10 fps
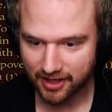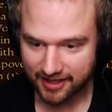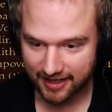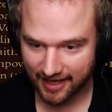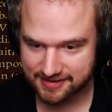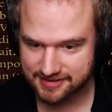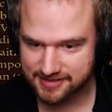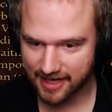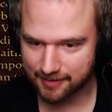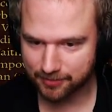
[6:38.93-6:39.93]
He has a
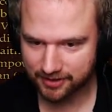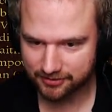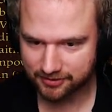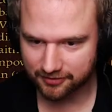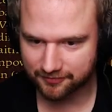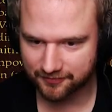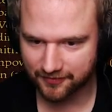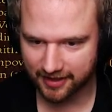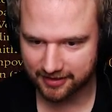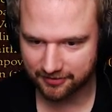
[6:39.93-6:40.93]
Templar of
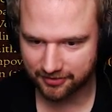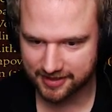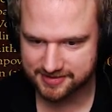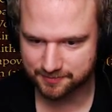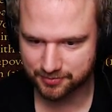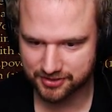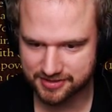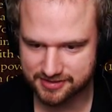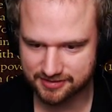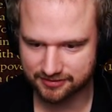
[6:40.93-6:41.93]
Faith as
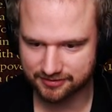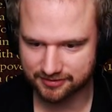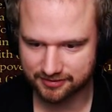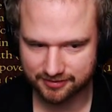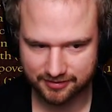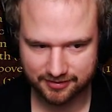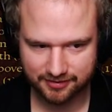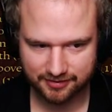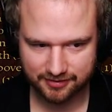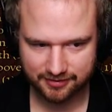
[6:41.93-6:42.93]
prisoner.
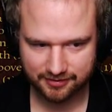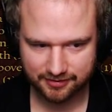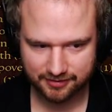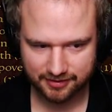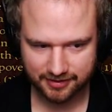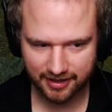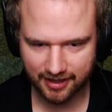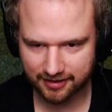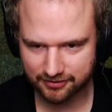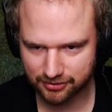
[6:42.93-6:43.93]

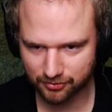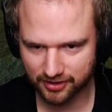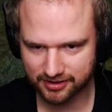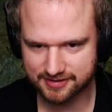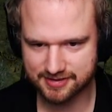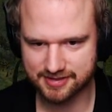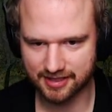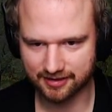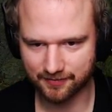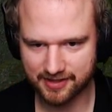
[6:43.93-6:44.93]
Yeah, you know what? Let's
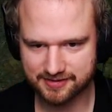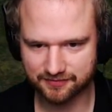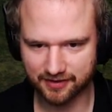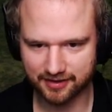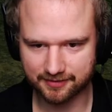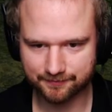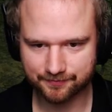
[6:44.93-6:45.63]
attack him. That's fine.